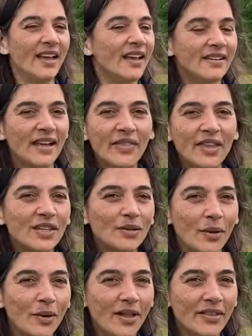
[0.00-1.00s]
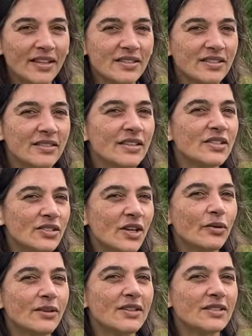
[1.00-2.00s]
Now that you know all this, there's
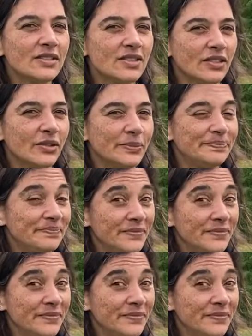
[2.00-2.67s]
no reason to